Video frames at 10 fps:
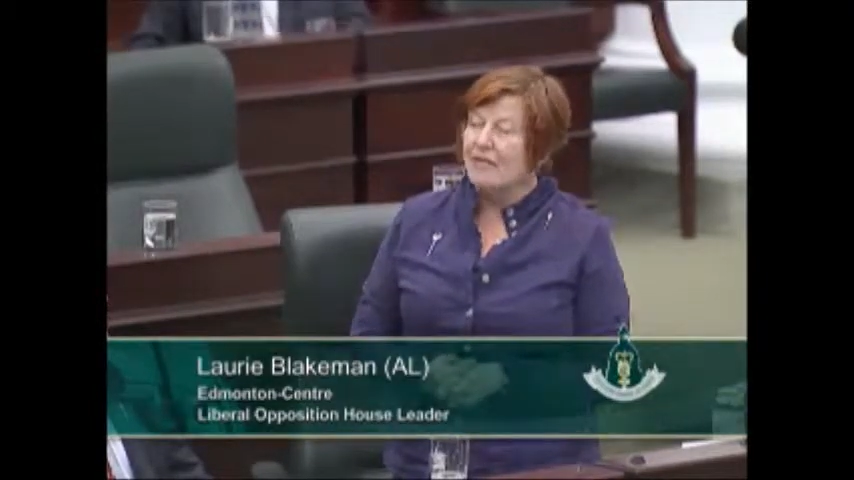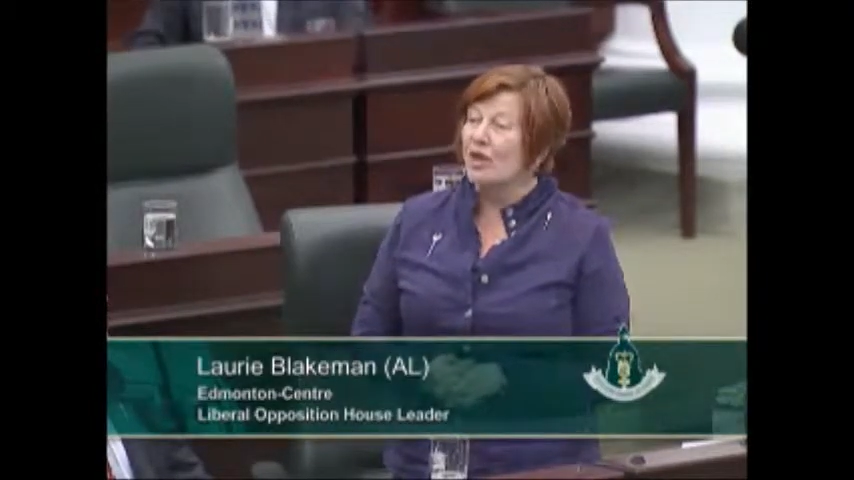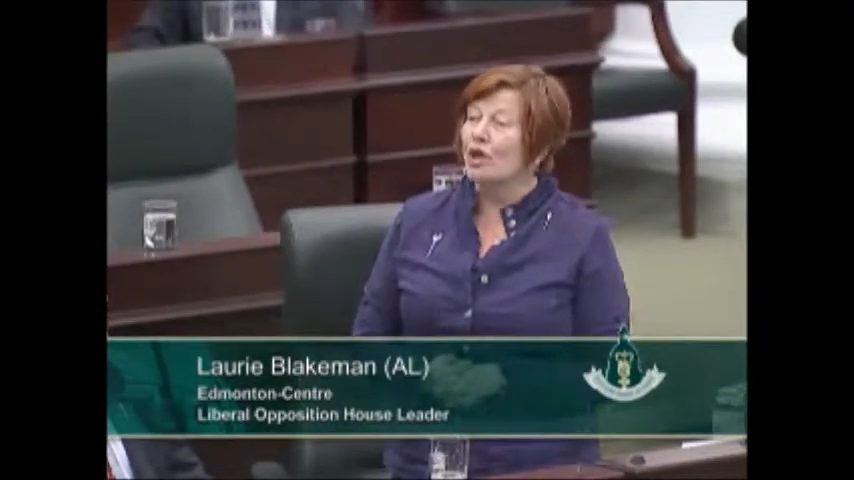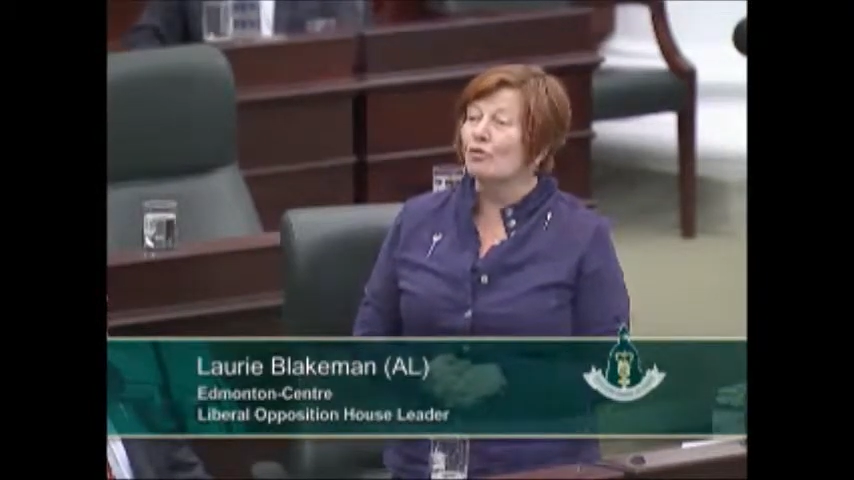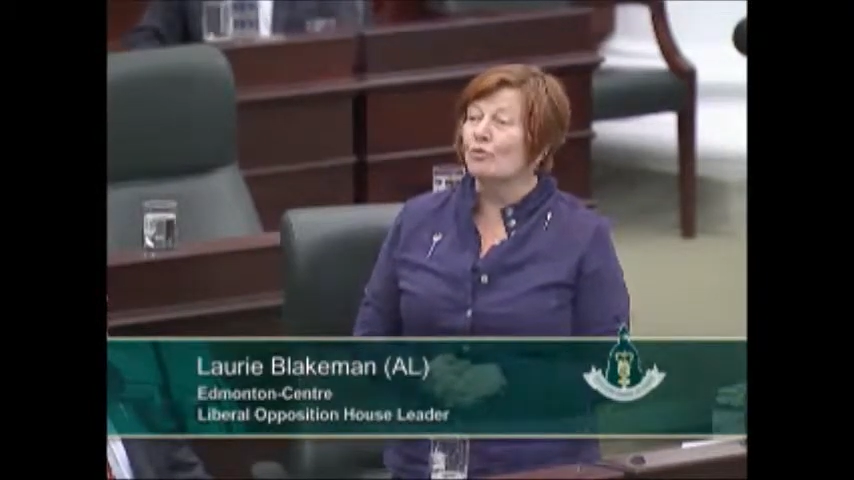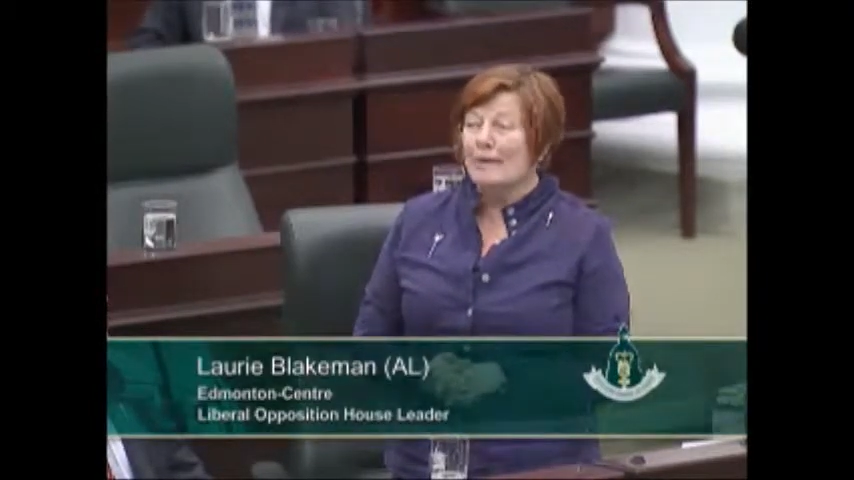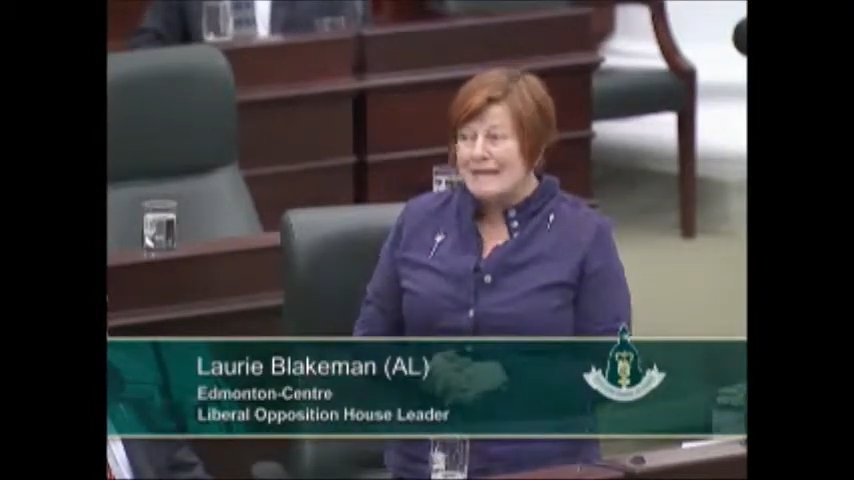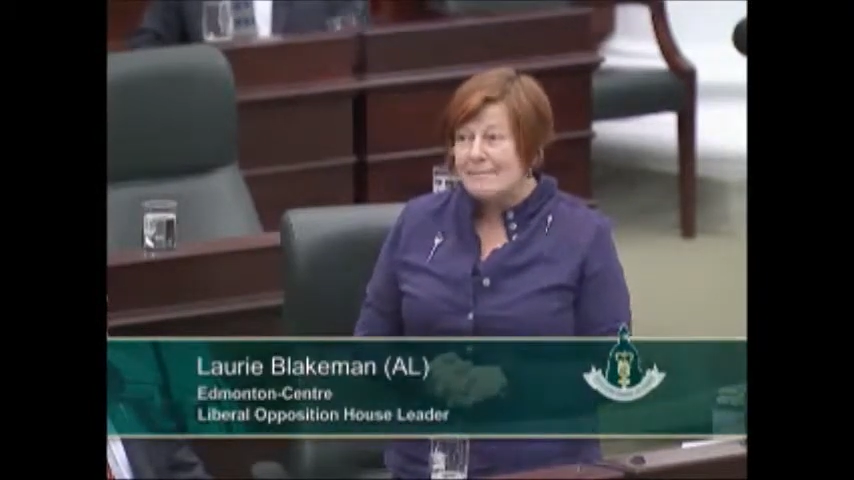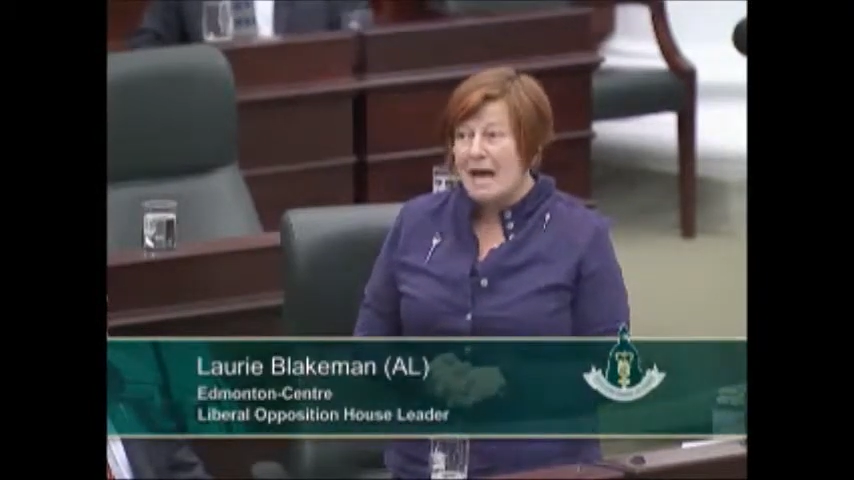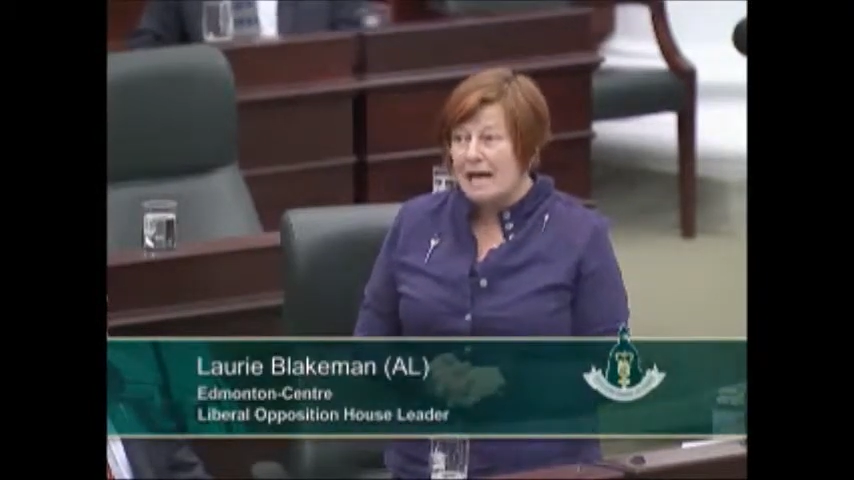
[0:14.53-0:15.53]
that are
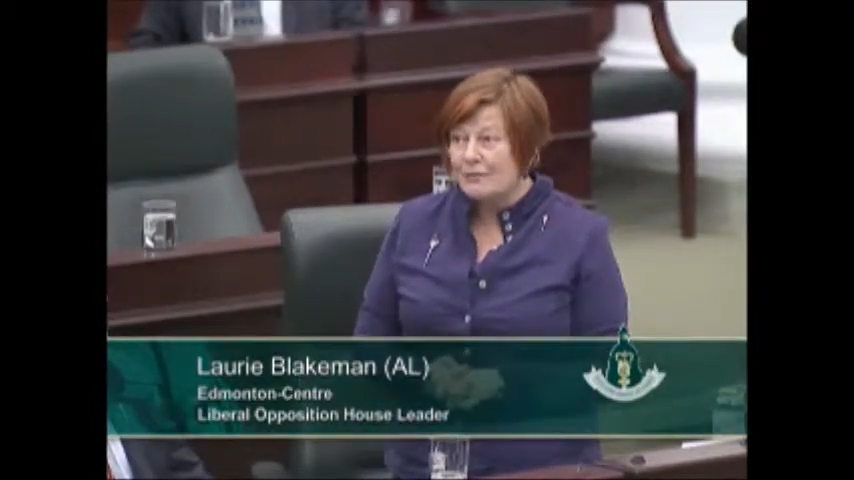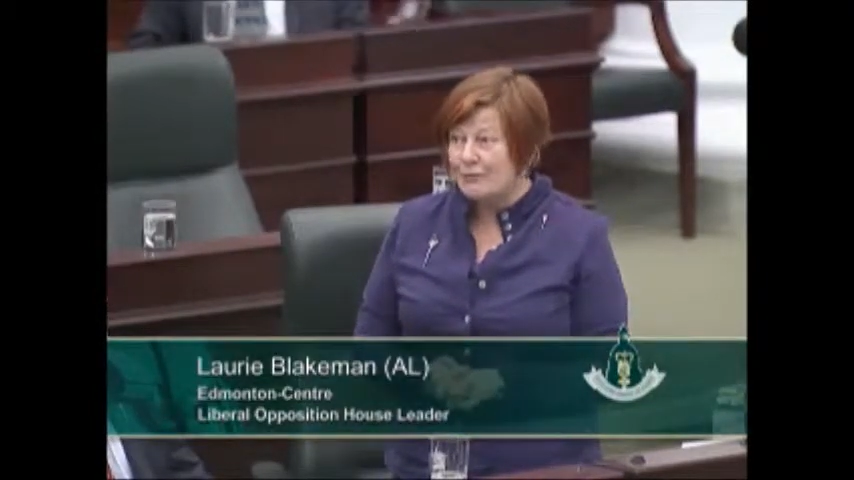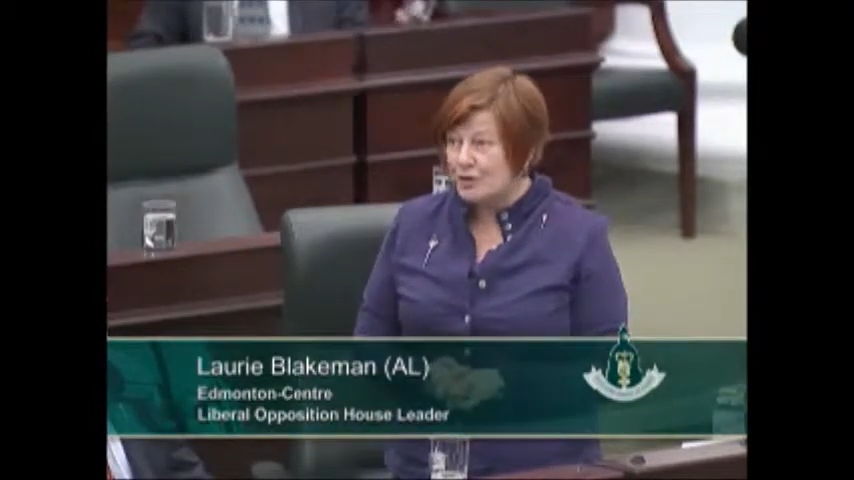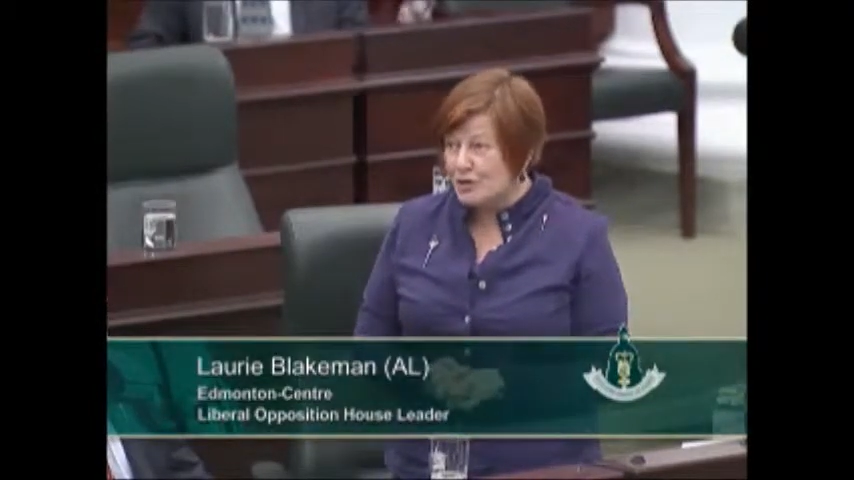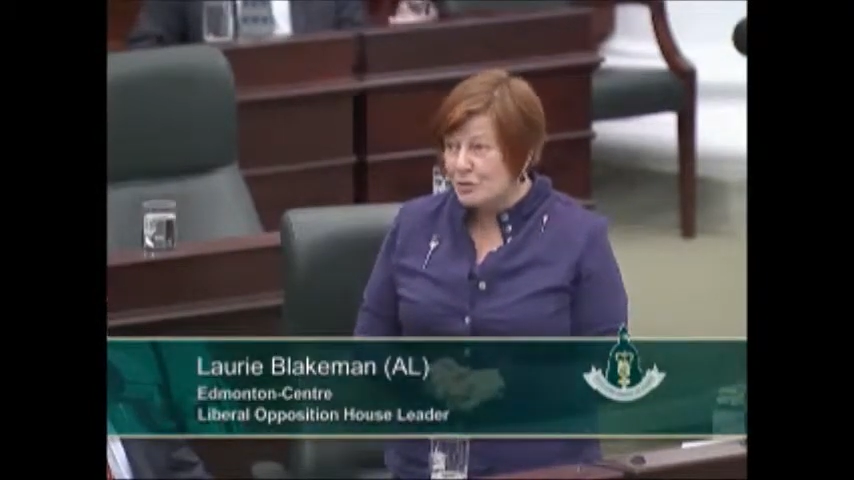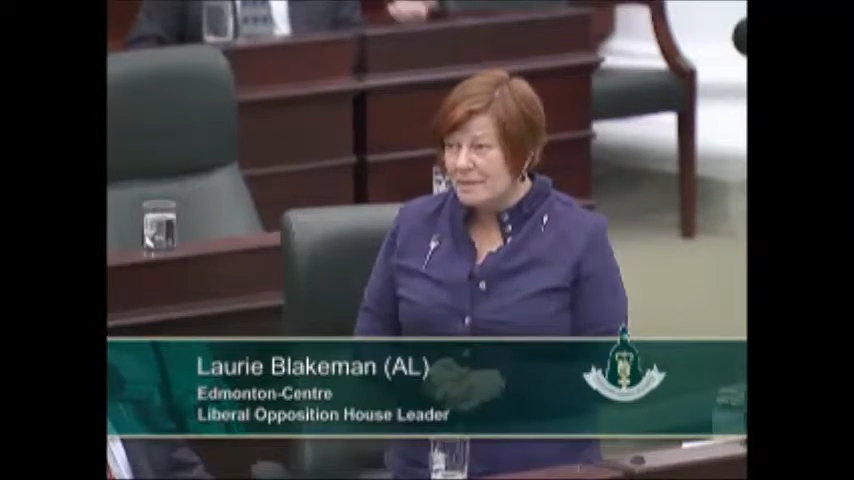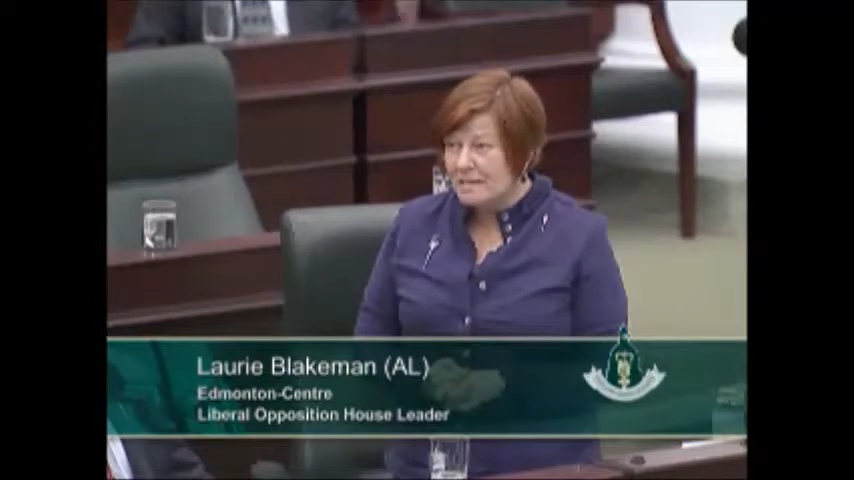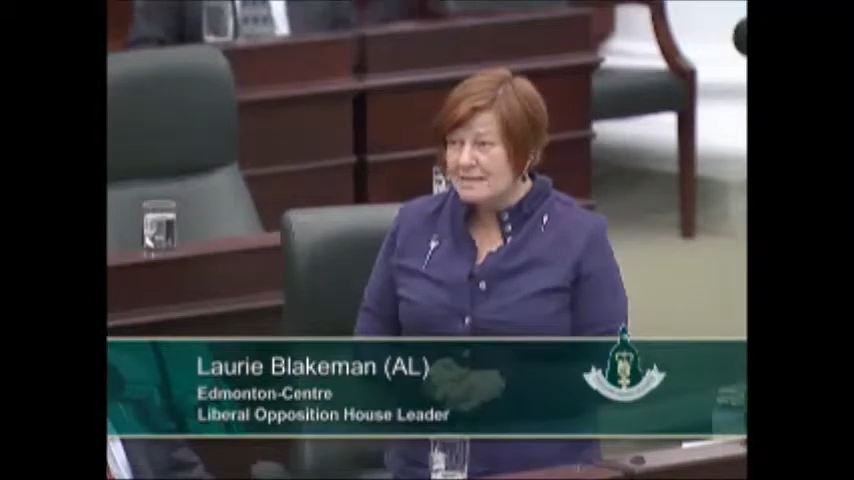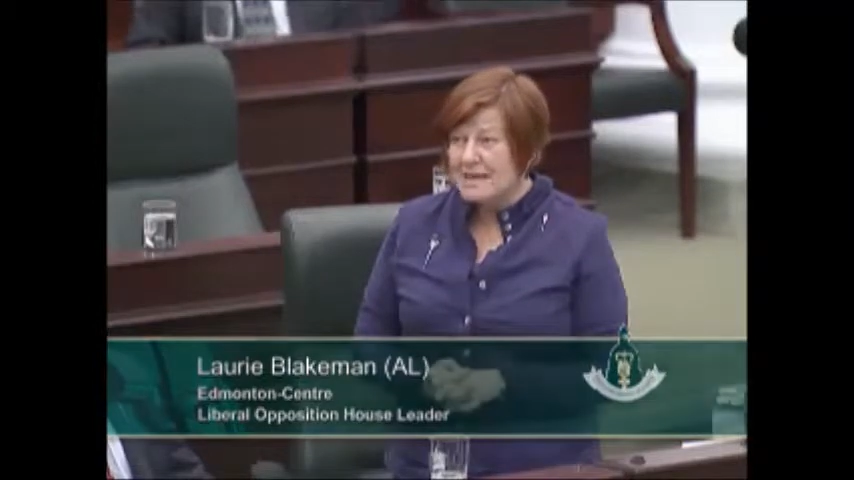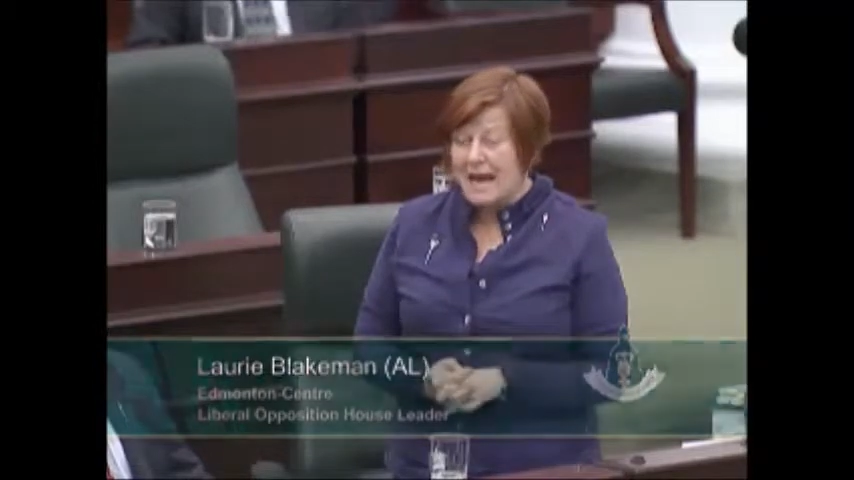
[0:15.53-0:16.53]
really bad for
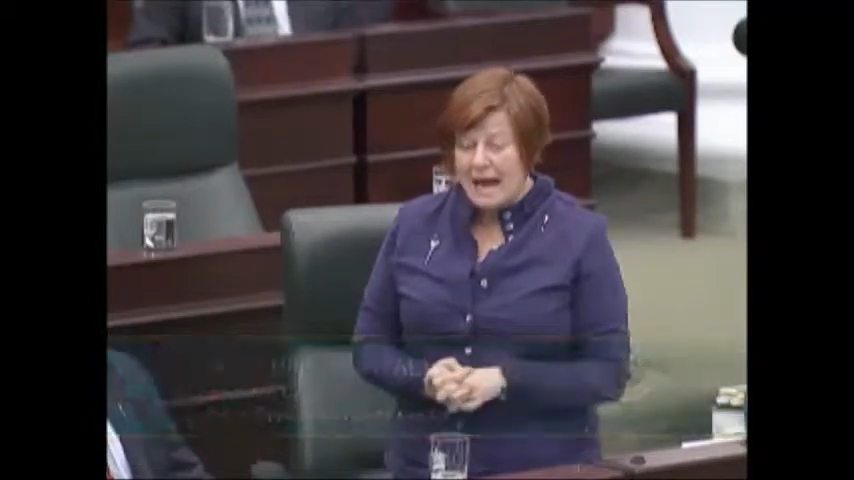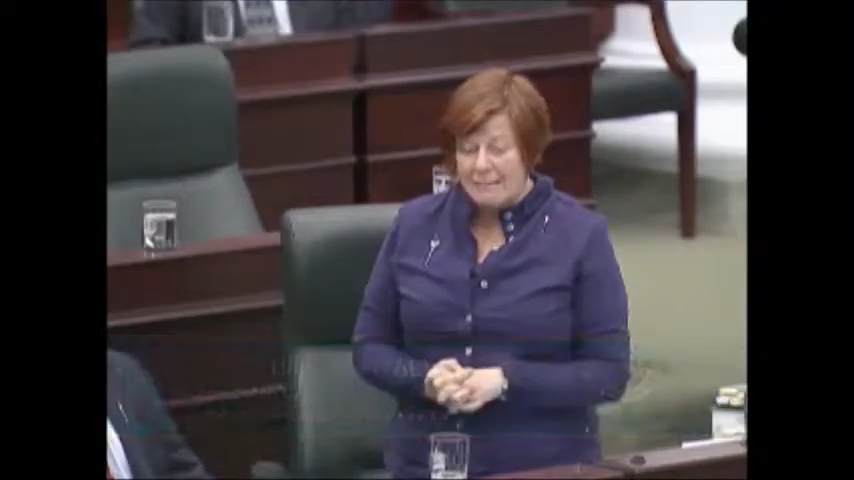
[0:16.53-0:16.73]
humans,